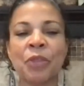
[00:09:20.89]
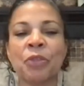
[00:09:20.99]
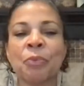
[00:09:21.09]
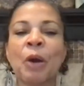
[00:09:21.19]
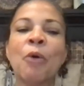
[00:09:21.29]

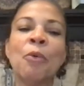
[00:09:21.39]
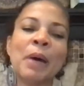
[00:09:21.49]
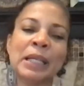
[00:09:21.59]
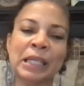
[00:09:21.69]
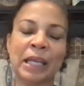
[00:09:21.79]
throw
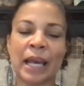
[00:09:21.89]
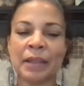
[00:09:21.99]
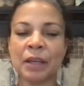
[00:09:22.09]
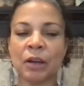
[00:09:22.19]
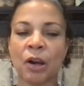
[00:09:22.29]
money
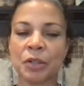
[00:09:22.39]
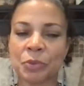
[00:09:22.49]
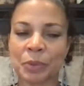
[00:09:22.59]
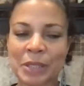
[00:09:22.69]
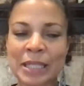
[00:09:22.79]
at the
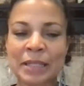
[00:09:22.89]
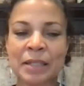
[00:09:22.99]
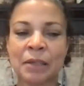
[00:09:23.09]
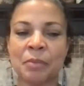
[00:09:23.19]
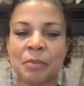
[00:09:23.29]
carceral
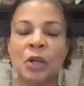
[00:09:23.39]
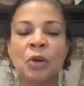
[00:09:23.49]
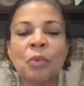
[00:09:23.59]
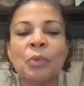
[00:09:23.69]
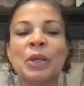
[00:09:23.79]
system,
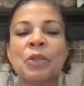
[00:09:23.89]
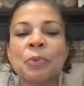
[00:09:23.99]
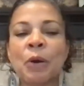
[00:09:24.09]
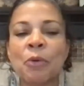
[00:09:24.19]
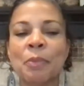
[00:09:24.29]
when we
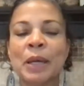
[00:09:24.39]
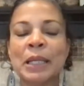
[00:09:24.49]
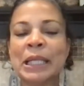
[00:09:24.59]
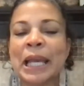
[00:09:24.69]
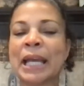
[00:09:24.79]
throw
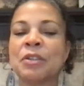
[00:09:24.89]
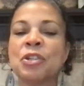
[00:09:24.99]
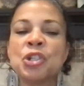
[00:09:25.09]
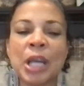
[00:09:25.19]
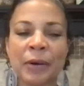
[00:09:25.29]
money at
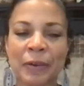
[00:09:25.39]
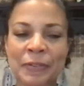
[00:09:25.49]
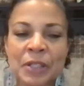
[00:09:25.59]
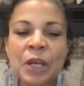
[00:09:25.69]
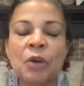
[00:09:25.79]

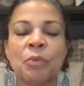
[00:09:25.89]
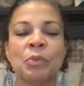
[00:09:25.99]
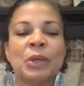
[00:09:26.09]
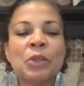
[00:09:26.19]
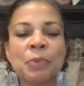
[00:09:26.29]
sheriffs,
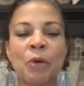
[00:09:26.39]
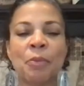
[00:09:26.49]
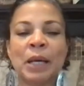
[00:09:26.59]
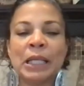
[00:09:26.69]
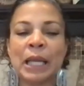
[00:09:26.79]
when we throw
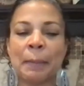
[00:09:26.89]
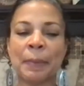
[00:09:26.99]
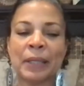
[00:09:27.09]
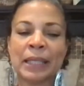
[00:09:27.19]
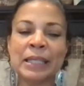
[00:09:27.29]
money at
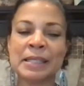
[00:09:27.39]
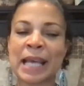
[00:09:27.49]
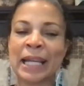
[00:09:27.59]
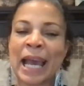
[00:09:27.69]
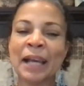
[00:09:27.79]
police,
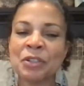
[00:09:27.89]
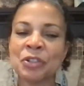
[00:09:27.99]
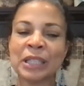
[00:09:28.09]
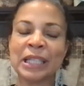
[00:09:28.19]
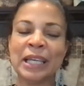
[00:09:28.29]
that
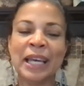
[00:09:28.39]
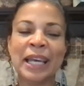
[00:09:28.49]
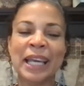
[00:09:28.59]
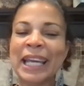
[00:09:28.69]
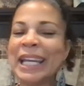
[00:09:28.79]
actually
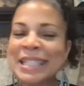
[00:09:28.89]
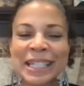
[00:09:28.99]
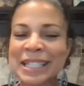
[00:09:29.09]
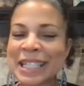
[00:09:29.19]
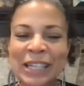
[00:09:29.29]

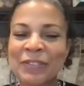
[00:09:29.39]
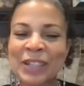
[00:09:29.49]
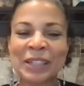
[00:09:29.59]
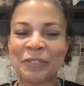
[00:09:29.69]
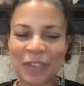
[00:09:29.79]
isn't
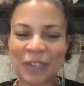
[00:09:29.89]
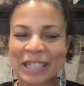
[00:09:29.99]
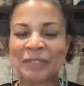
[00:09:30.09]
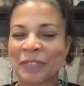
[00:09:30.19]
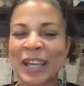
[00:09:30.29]
even
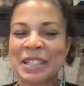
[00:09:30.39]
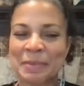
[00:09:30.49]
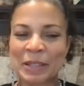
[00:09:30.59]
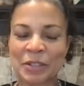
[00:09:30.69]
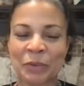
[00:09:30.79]

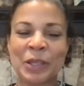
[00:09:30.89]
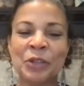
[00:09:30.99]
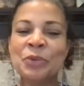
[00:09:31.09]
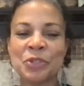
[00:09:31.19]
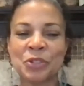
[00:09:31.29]
investment. So we
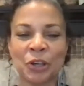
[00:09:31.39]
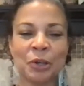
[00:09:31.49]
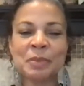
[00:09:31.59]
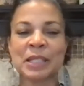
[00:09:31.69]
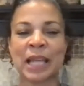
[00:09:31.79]
use
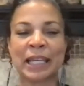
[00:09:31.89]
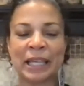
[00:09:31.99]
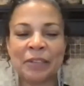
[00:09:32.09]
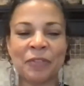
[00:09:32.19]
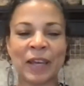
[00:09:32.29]
terms like
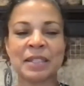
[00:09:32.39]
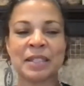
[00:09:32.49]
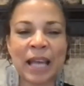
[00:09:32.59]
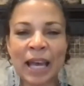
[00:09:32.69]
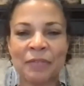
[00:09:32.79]

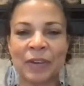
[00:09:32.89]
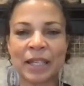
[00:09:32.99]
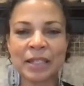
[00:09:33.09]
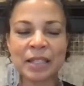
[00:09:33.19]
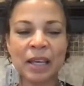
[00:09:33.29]
invest,
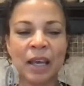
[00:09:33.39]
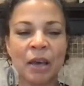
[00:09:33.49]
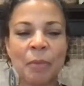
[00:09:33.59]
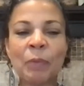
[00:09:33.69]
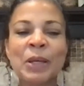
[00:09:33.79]
divest,
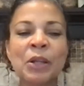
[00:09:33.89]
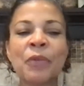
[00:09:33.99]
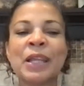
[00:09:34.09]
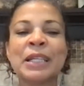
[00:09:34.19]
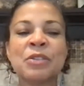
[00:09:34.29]
but we know
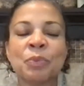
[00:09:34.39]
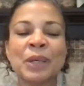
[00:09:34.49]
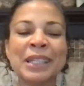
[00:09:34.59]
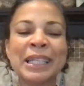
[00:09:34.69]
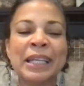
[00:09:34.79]
that it's
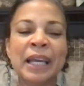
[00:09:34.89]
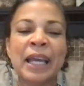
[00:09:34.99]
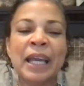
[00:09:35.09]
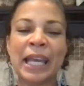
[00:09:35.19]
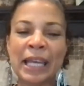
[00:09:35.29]
really
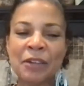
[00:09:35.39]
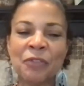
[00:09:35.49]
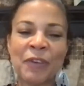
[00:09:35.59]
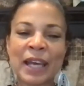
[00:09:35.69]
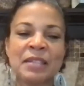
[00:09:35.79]

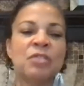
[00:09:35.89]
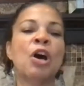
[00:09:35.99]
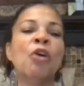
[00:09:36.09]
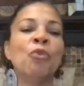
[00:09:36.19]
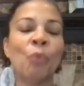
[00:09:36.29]
invest,
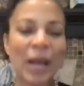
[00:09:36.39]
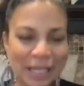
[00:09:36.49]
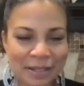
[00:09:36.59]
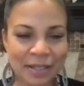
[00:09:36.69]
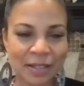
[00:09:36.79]
don't
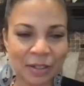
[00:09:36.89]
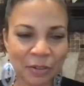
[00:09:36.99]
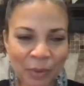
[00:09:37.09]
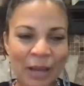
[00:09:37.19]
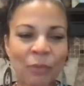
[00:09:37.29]
waste,
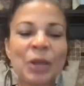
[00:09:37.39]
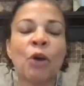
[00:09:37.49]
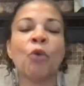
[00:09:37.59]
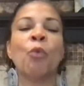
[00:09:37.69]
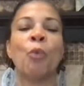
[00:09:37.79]
right? We
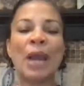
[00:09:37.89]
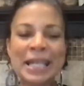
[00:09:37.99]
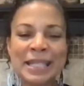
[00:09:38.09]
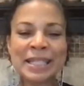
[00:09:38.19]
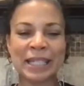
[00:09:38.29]
are
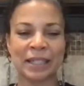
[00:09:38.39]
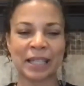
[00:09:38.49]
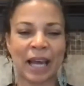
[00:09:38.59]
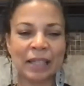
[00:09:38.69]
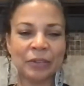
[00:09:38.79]
wasting
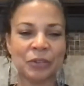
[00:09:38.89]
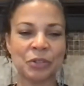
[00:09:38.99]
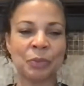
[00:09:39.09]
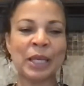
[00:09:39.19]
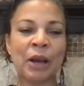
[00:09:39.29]
dollars.
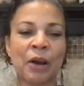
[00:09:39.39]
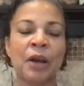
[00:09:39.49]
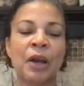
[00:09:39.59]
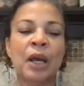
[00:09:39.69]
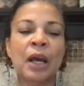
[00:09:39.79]
We
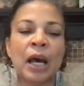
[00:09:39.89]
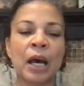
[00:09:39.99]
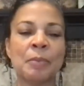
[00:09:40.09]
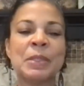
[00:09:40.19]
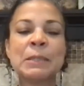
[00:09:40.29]
are
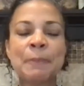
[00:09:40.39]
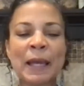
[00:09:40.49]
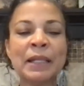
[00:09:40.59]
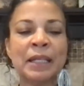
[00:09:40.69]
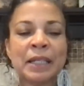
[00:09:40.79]

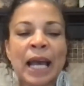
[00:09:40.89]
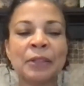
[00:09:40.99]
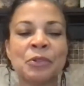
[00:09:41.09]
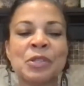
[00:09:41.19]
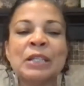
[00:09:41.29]
spending
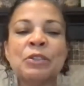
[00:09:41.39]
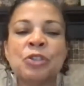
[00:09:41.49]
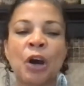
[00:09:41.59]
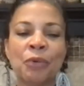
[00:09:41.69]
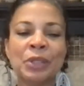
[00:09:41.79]
dollars that
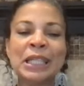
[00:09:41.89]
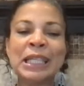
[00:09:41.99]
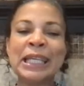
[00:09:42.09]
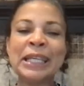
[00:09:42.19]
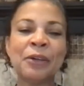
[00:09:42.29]
don't
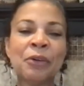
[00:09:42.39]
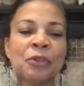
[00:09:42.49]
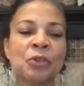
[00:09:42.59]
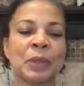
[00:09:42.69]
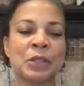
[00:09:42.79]

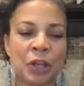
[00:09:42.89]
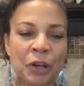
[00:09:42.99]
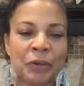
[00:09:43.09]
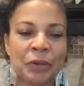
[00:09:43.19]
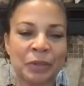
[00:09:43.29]
yield
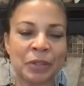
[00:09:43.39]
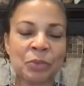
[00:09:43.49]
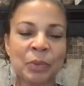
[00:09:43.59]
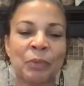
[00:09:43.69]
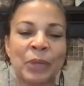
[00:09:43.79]
returns
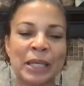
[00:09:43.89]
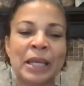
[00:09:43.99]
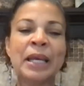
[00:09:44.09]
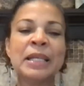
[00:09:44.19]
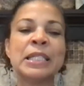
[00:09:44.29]
when
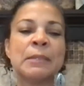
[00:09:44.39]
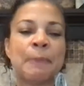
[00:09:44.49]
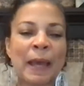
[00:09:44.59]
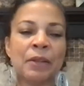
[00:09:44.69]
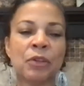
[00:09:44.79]
we
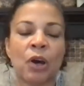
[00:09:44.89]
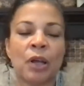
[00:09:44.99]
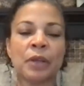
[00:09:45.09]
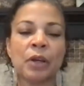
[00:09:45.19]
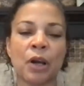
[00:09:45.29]
spend
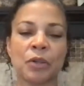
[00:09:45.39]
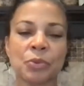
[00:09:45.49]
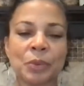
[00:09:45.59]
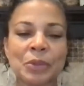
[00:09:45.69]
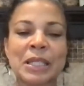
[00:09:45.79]
on the
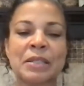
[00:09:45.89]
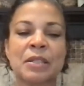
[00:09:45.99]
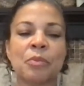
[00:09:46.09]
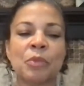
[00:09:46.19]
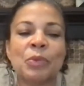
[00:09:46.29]
carceral
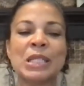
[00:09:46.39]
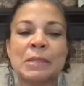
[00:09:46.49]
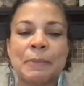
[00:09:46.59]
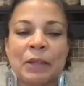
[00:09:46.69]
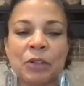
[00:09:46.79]
system, when we
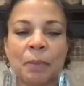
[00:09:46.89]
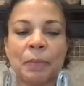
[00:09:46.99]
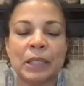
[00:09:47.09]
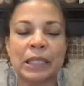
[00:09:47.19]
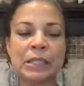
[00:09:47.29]
spend on
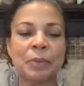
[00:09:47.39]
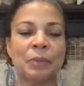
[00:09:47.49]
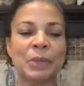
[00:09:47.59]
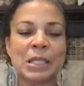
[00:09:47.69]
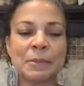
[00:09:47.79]
police,
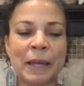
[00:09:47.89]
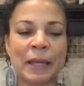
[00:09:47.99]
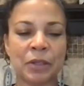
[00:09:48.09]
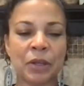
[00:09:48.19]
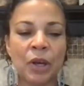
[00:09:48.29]
when we spend